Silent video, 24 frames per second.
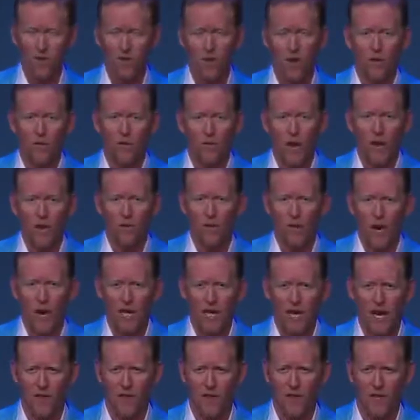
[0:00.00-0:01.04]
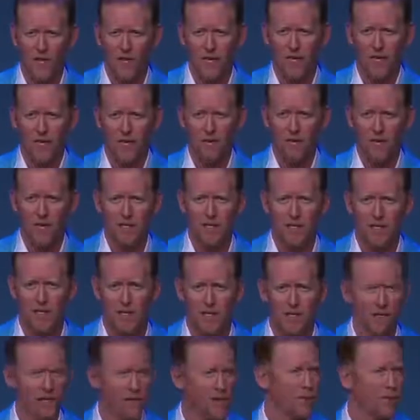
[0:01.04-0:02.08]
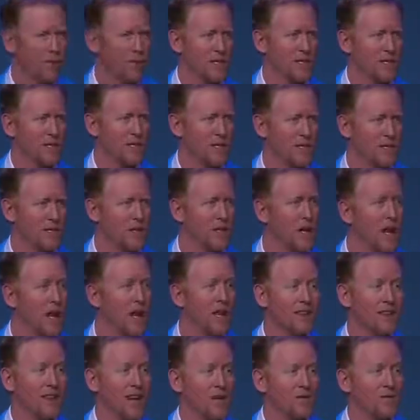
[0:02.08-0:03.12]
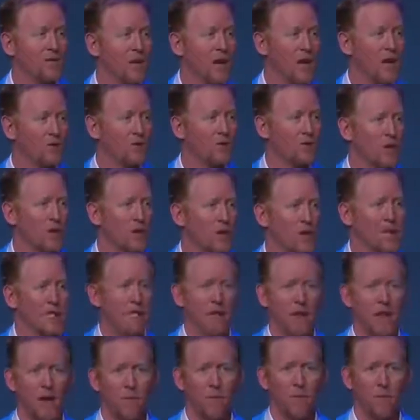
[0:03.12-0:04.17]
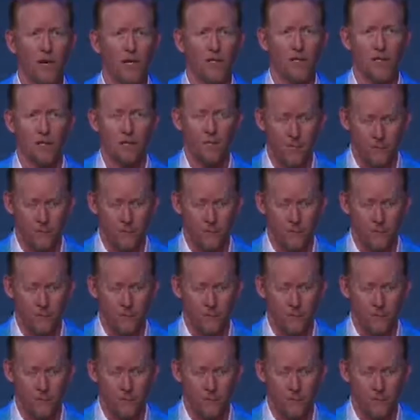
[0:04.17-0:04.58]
do all 5 right now, they're gonna kick him out today. He'll never be a SEAL. Lifelong dream, that's a lot of pressure.